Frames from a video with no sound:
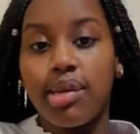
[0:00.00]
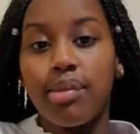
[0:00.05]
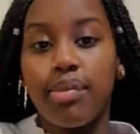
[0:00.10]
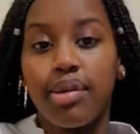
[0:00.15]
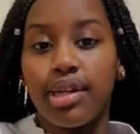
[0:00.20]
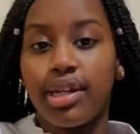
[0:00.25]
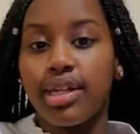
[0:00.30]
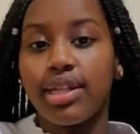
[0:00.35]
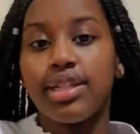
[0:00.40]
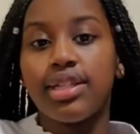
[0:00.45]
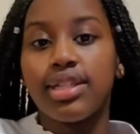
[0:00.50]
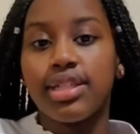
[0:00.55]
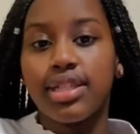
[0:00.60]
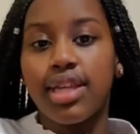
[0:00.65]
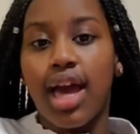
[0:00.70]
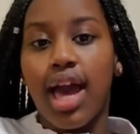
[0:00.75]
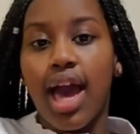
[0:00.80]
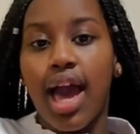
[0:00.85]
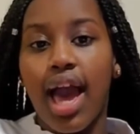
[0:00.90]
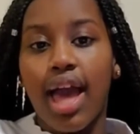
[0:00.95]
because
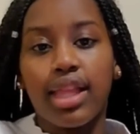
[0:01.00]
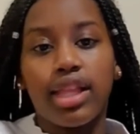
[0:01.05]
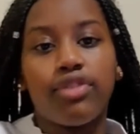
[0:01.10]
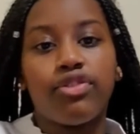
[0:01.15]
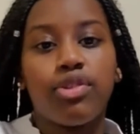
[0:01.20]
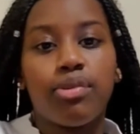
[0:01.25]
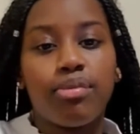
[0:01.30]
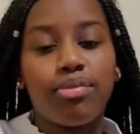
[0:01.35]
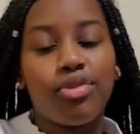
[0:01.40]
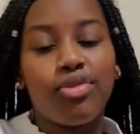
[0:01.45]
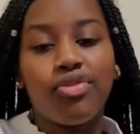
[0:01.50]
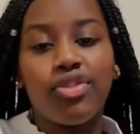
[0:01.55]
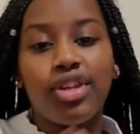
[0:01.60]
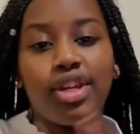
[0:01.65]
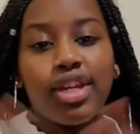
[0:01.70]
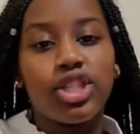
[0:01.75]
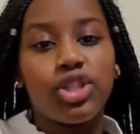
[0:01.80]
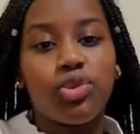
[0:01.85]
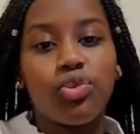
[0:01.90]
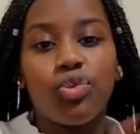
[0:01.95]
I love the movie,
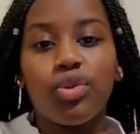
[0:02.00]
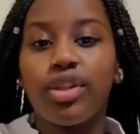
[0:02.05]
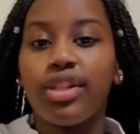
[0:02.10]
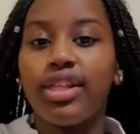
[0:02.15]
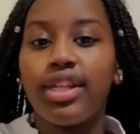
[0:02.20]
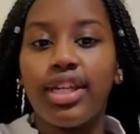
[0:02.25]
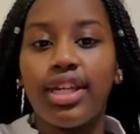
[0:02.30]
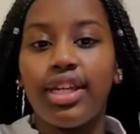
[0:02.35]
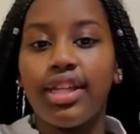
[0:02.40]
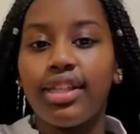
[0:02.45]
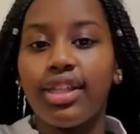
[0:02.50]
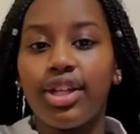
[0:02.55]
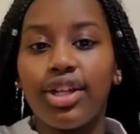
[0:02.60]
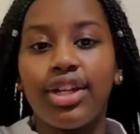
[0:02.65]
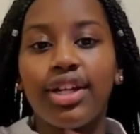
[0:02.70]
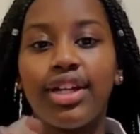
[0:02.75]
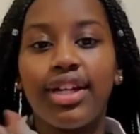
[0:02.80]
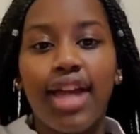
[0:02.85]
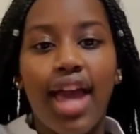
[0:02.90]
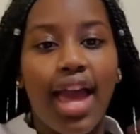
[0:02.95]
it's really
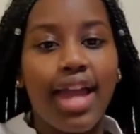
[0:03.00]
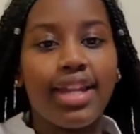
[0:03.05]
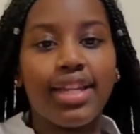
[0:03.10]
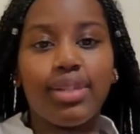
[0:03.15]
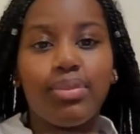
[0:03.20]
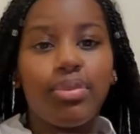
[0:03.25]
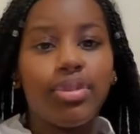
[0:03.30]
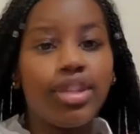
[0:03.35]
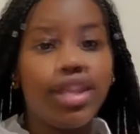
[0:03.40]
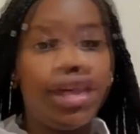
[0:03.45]
good, and it will